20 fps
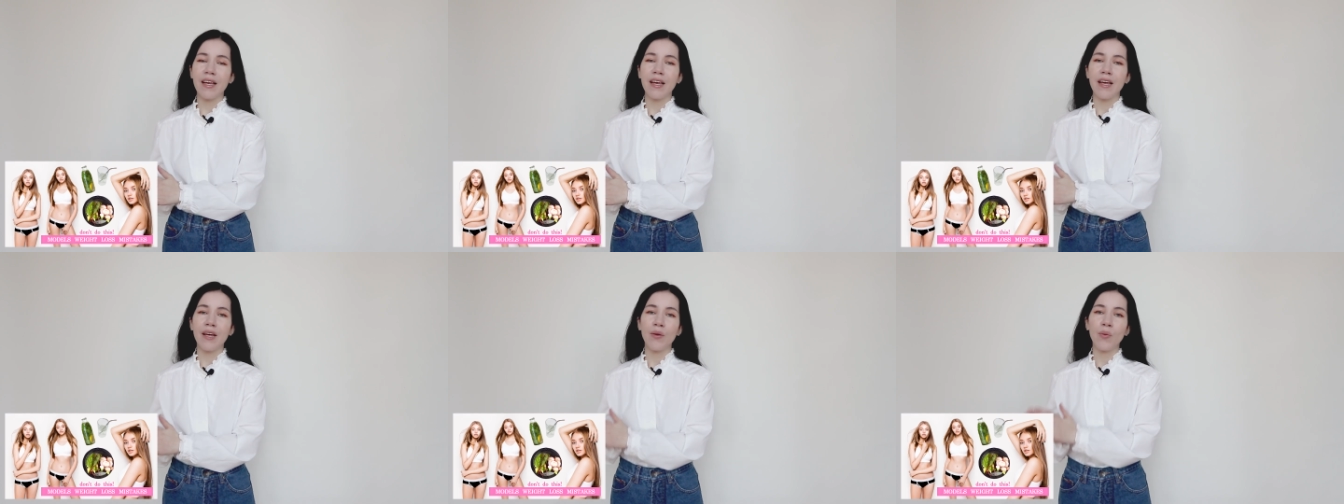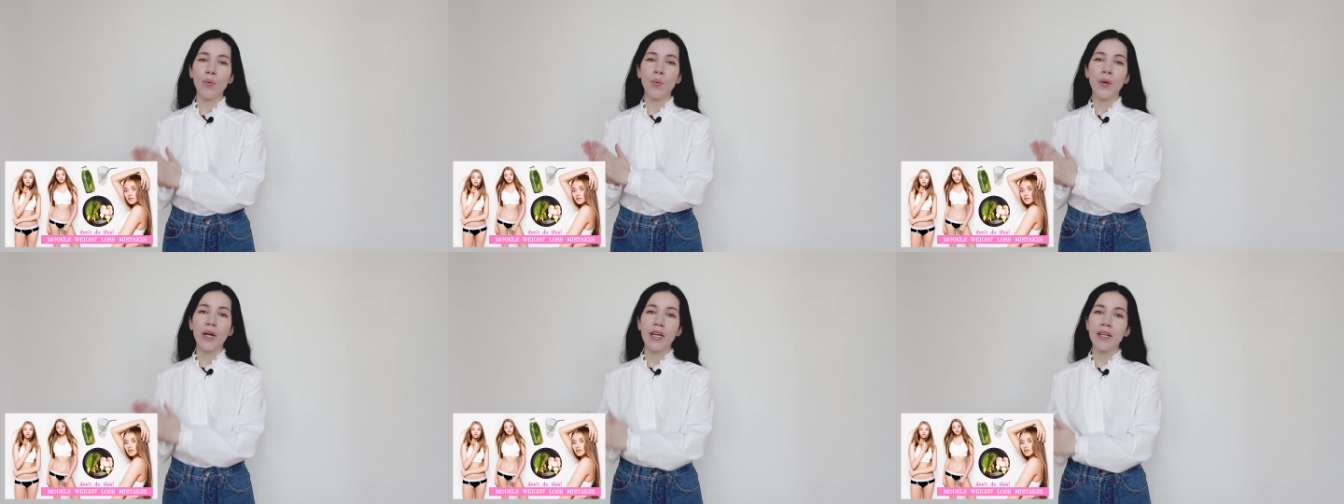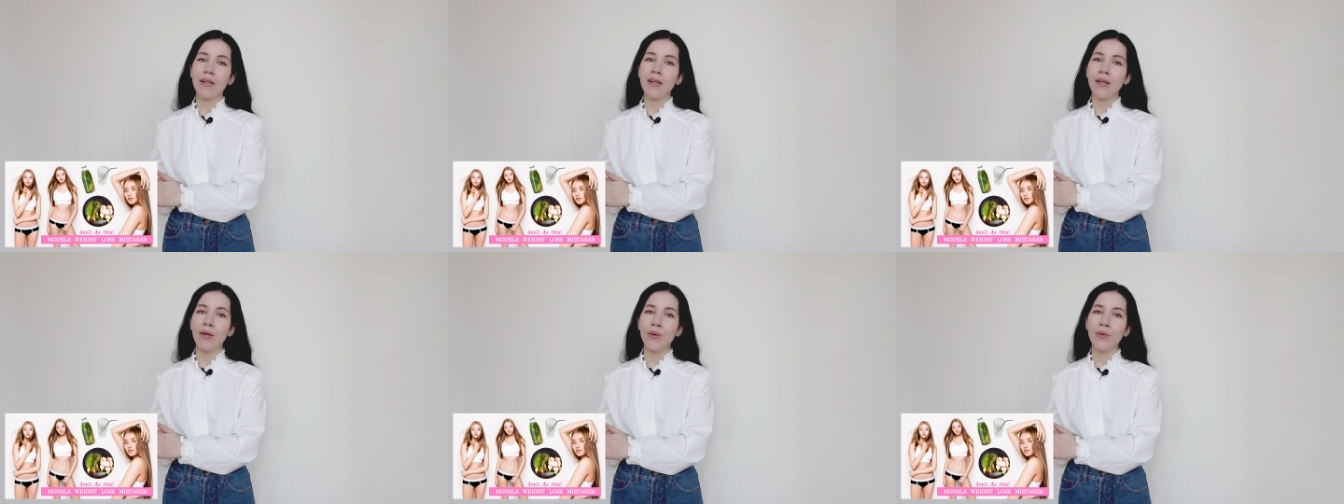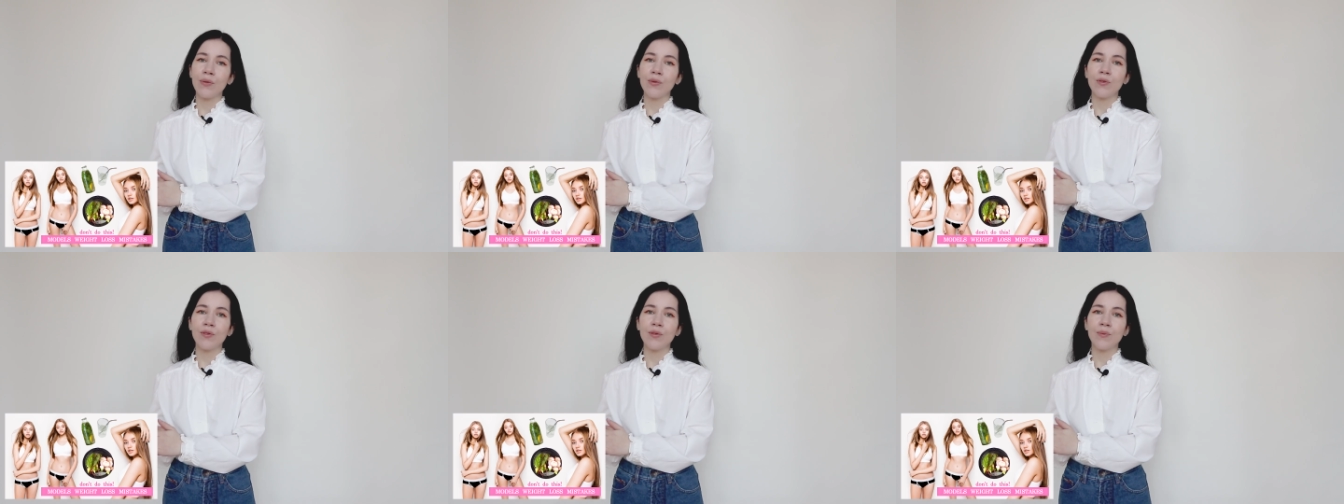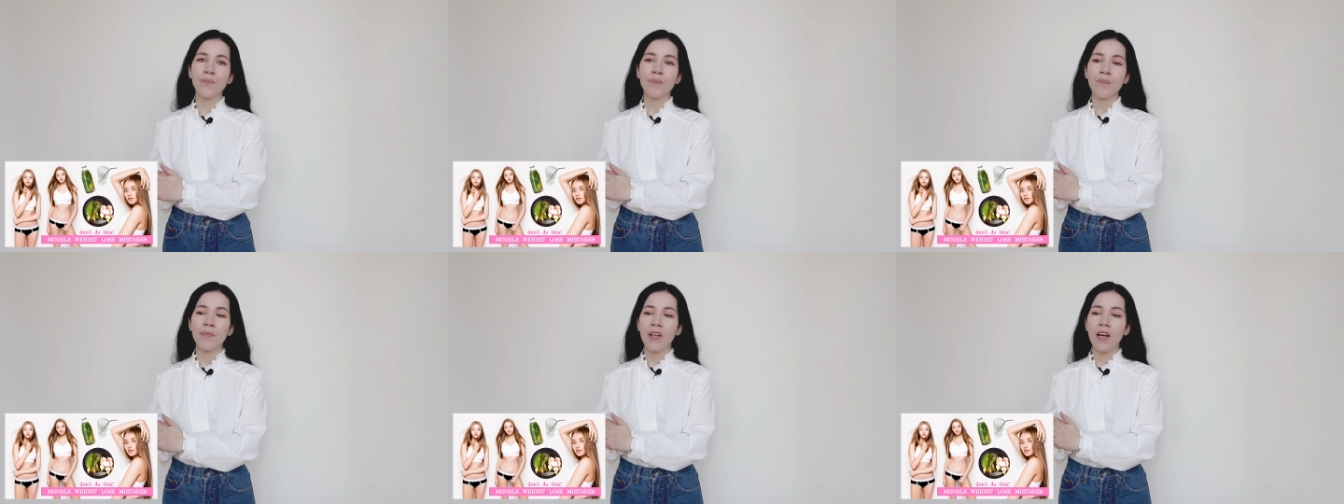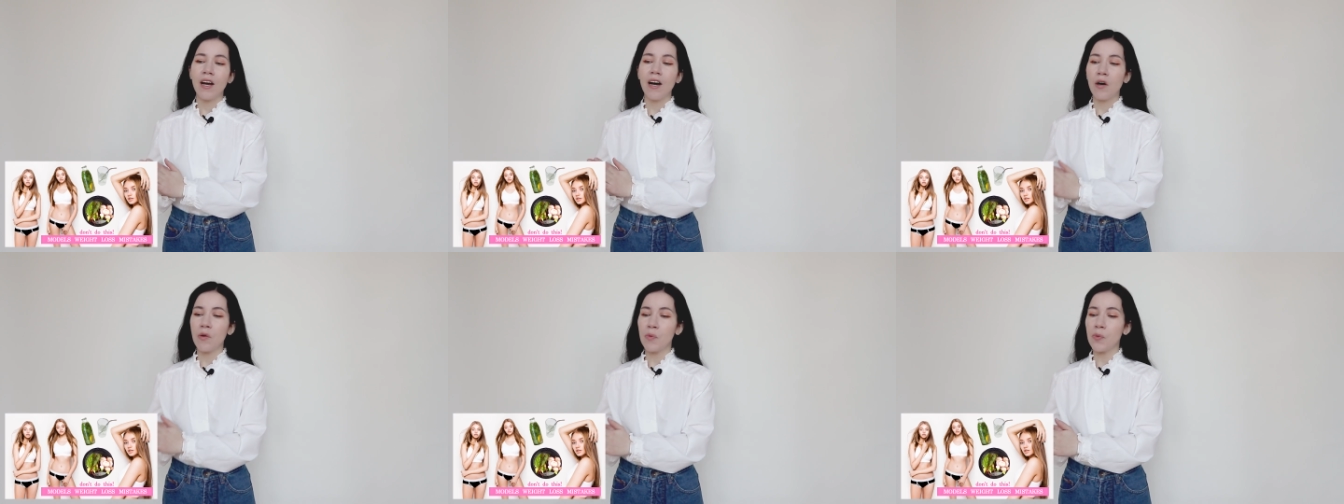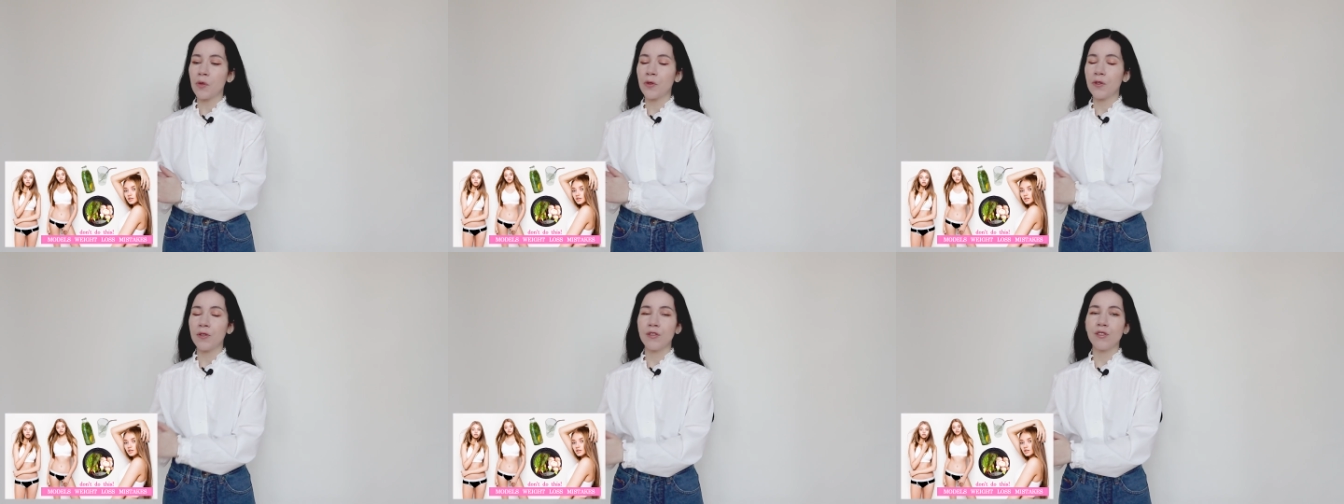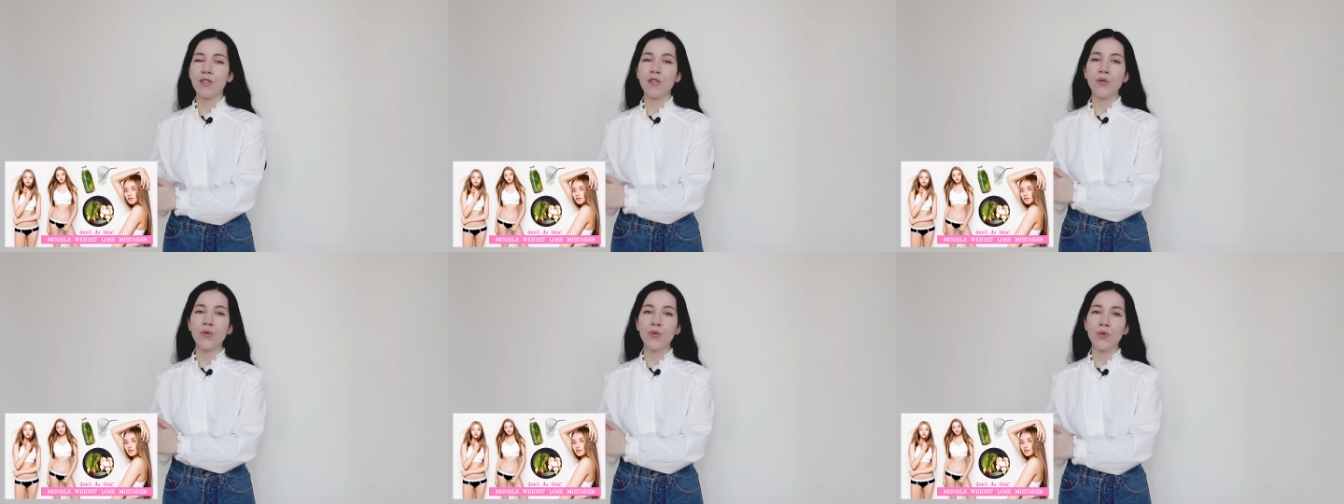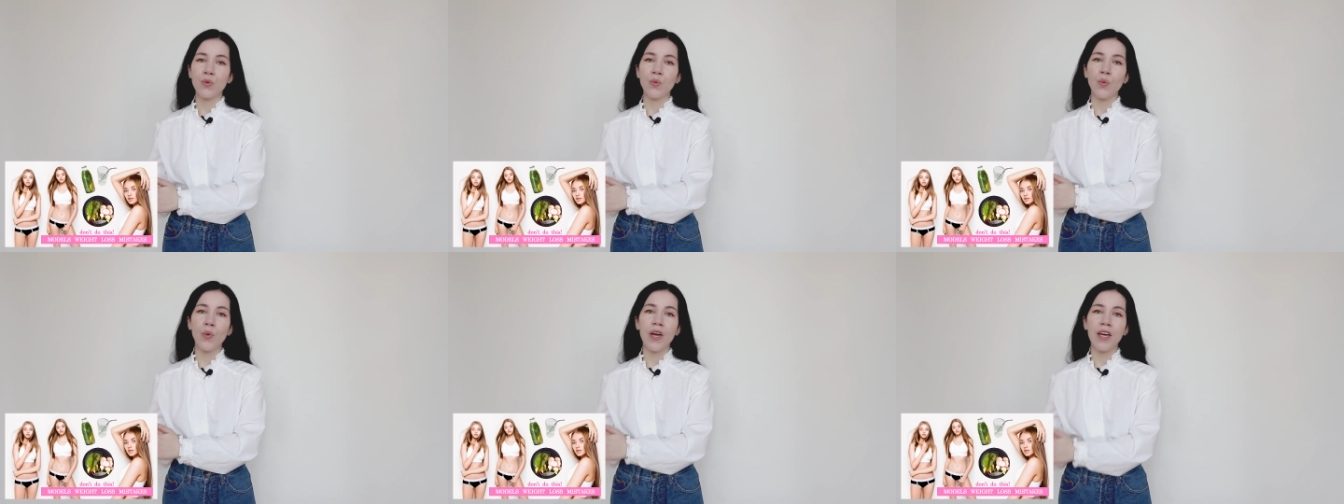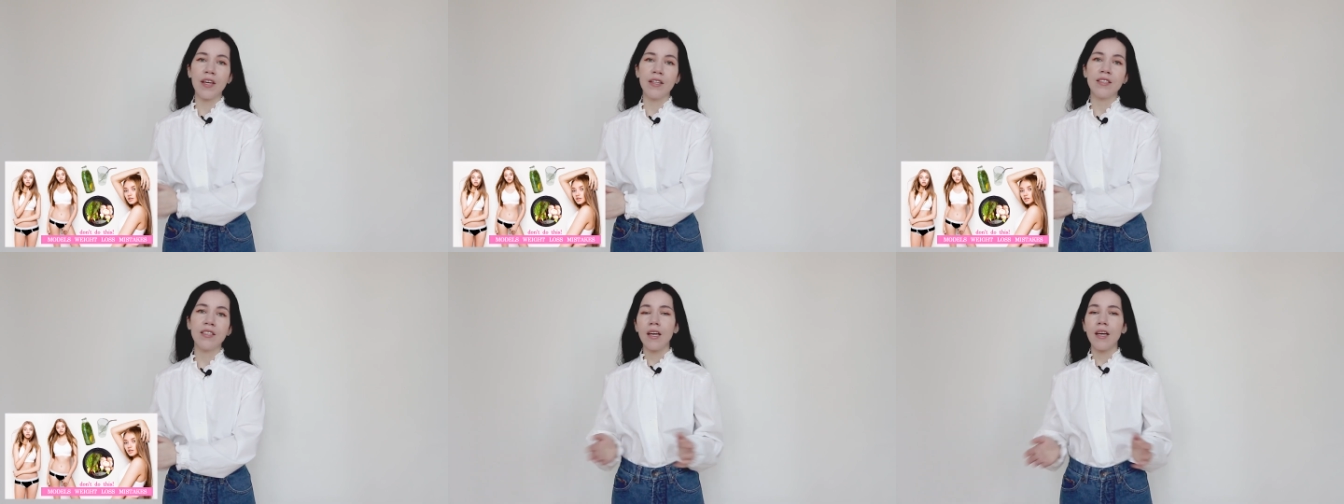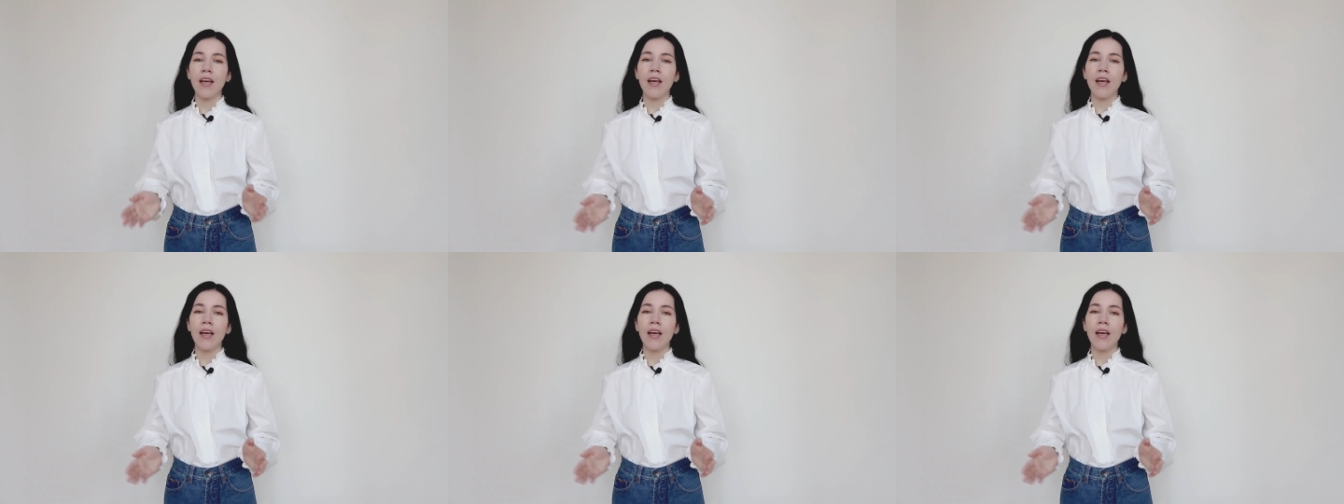and weight loss, how models lose weight.